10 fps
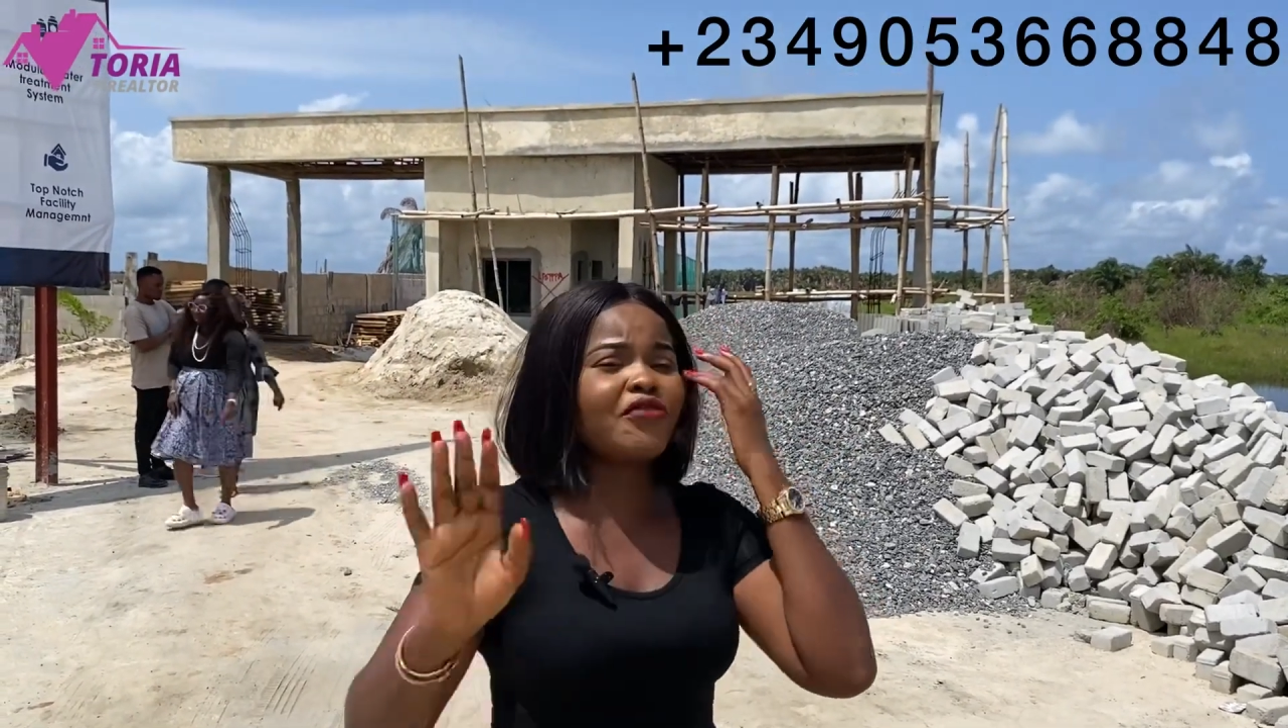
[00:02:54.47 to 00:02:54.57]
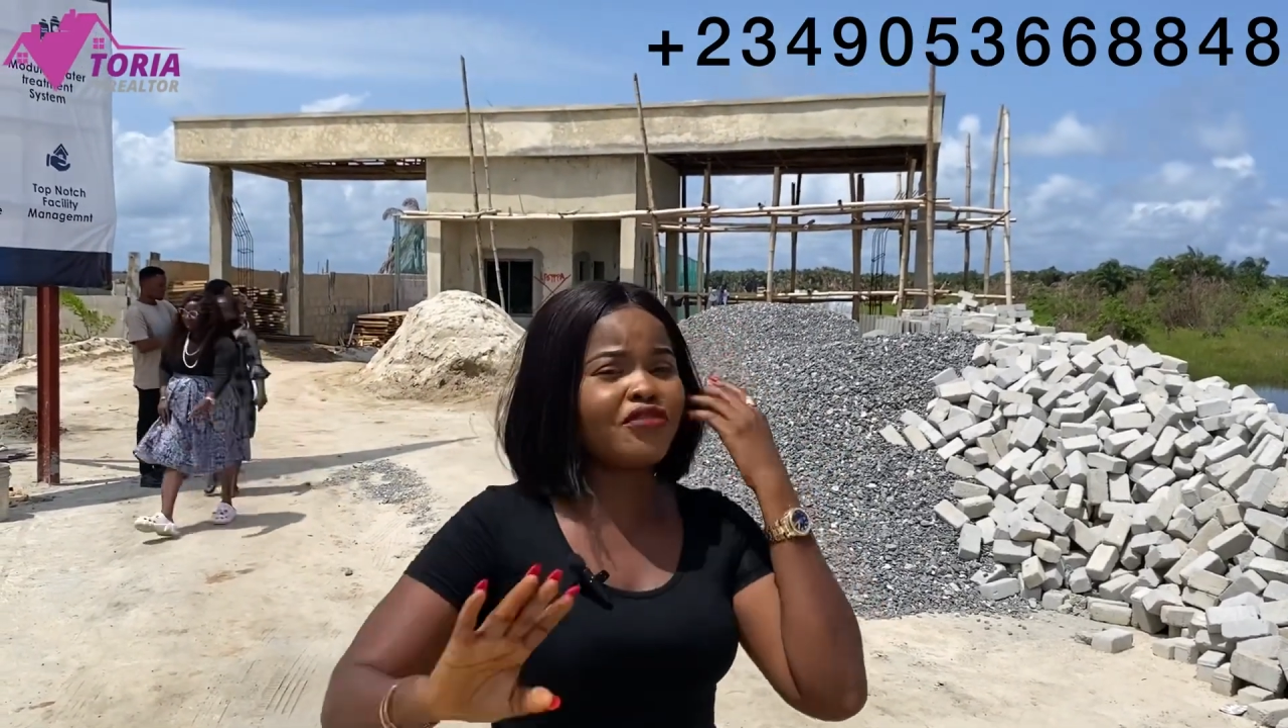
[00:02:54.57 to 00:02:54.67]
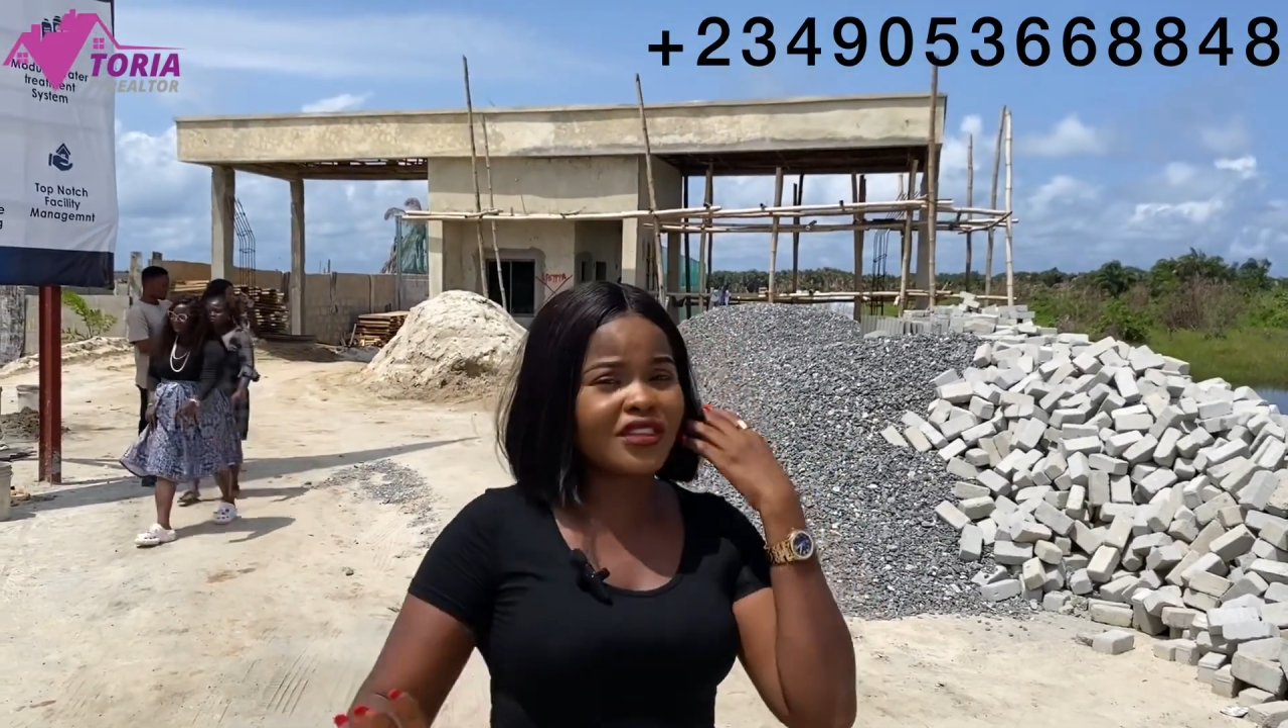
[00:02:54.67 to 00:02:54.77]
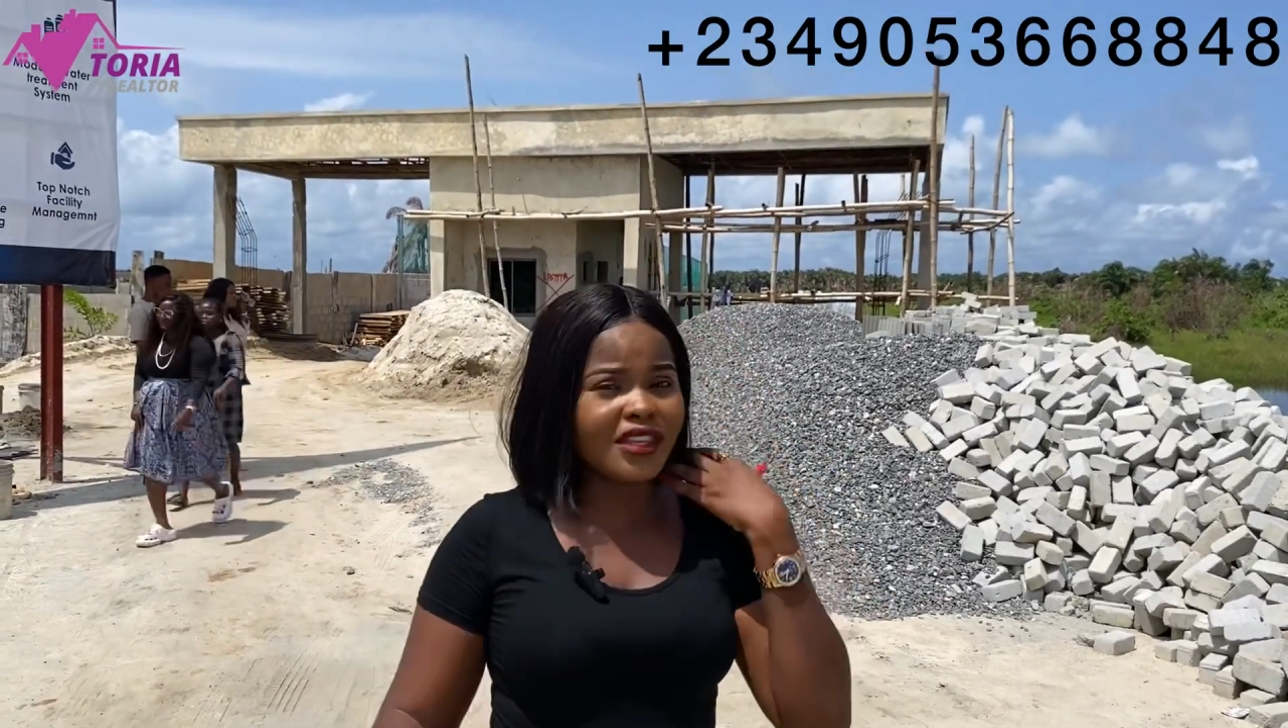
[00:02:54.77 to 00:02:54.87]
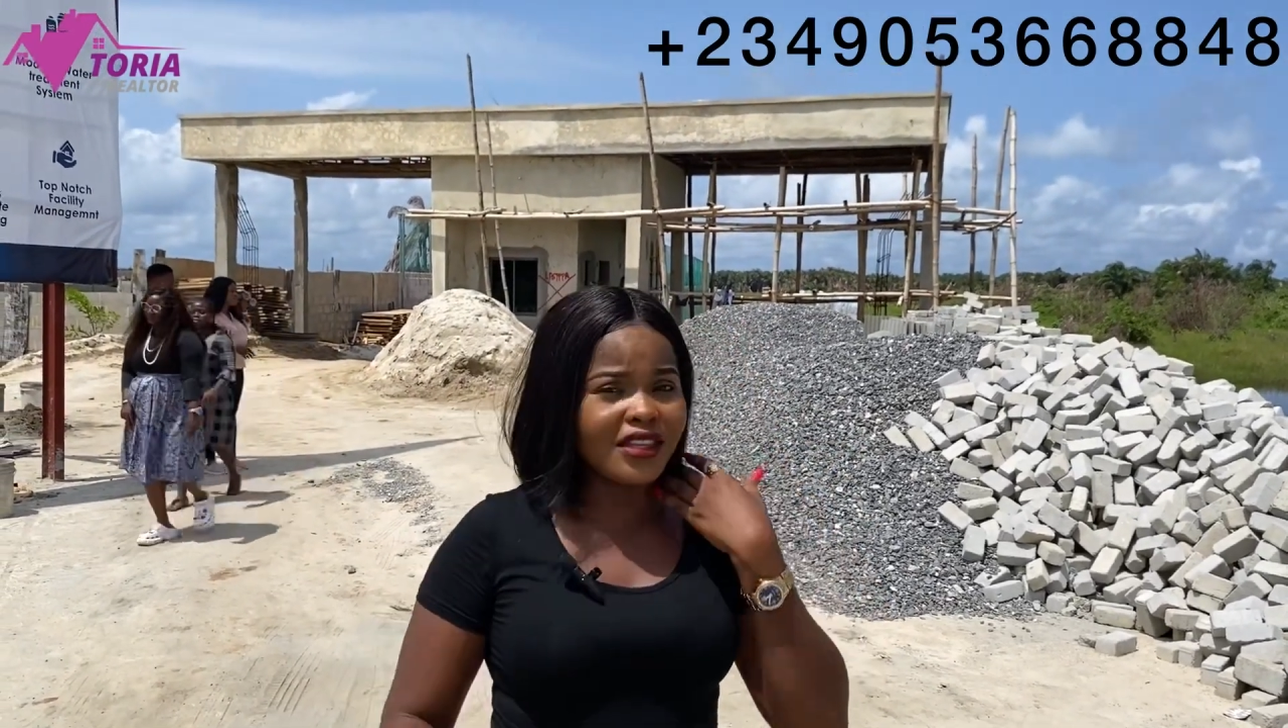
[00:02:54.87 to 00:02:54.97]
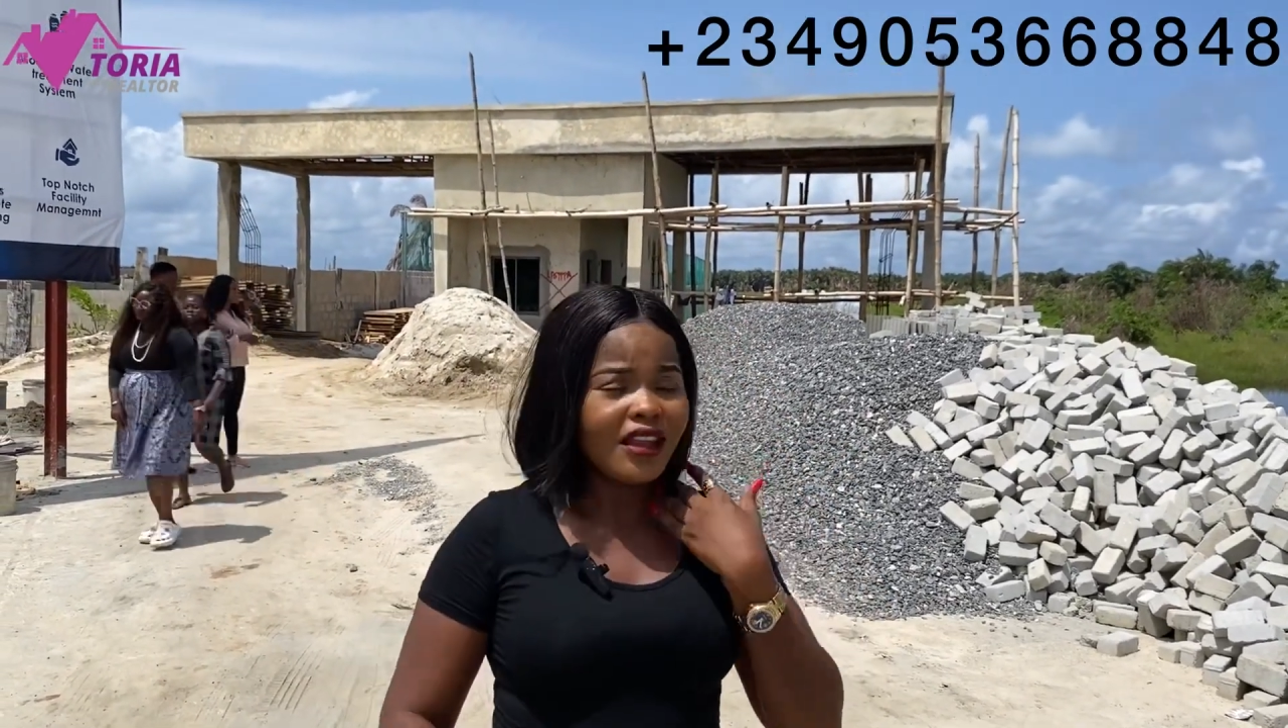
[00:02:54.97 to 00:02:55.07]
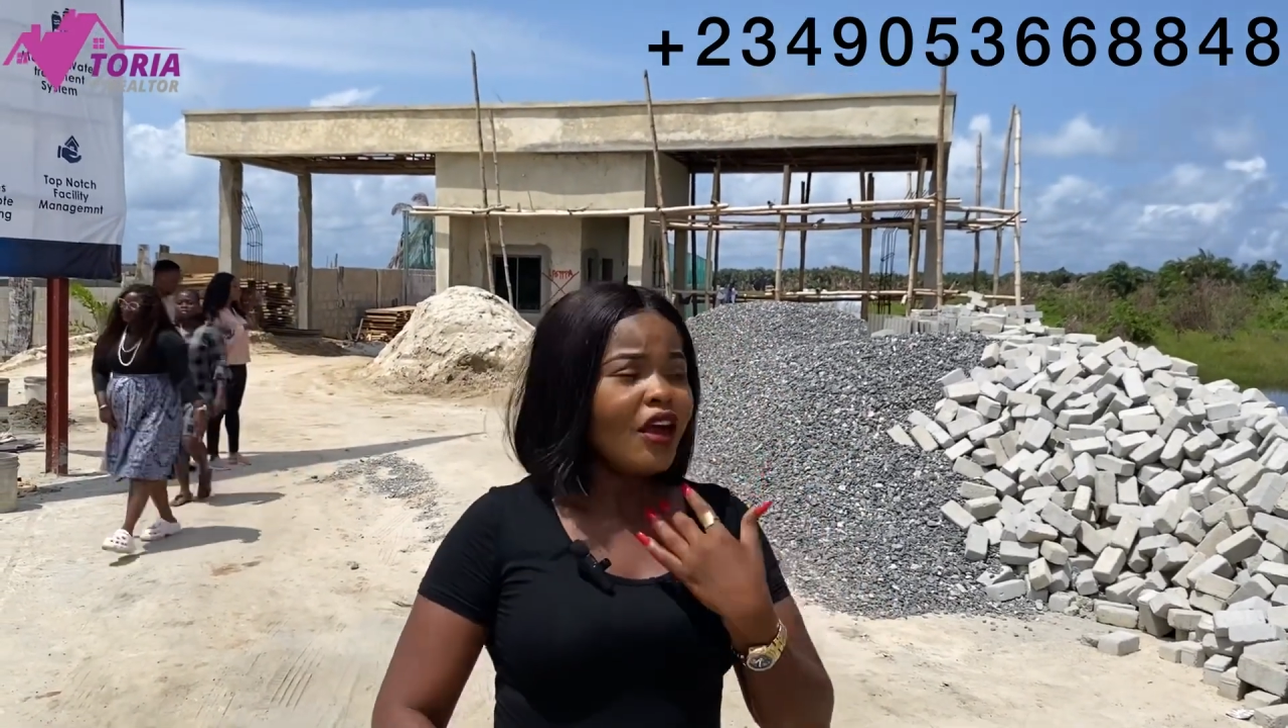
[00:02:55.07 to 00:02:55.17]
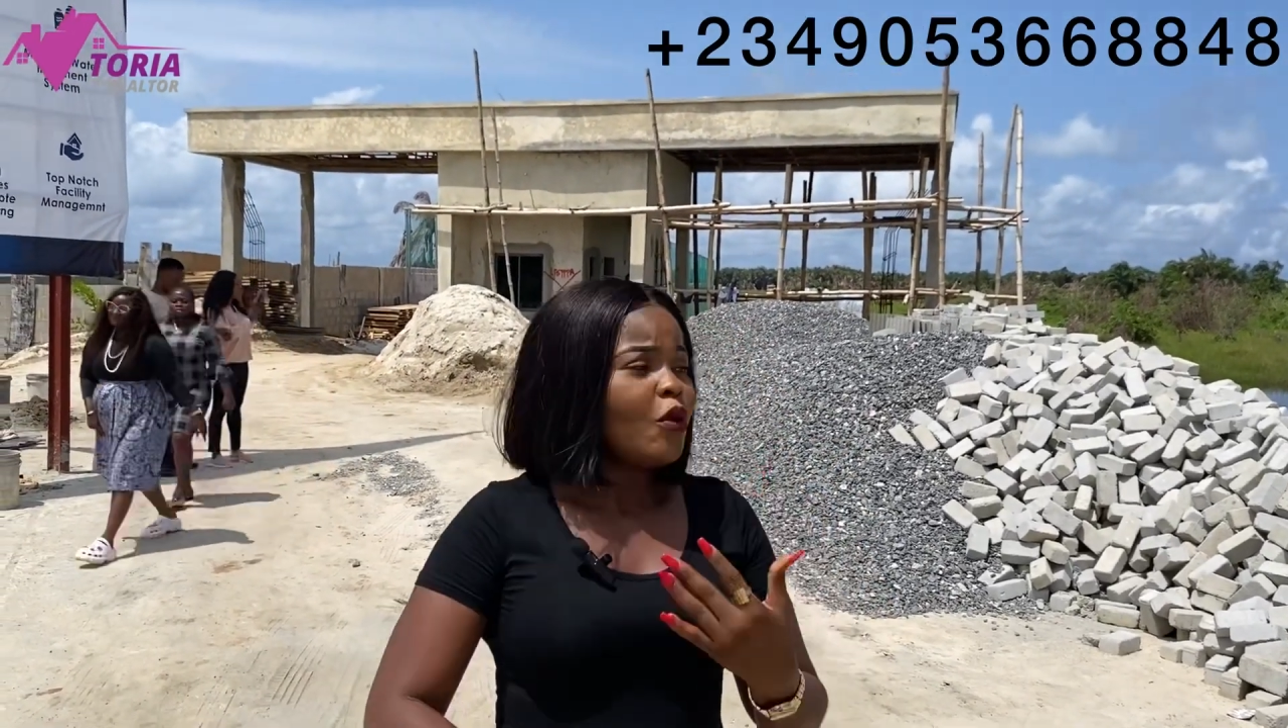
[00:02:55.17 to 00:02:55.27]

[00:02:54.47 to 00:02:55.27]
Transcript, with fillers: everything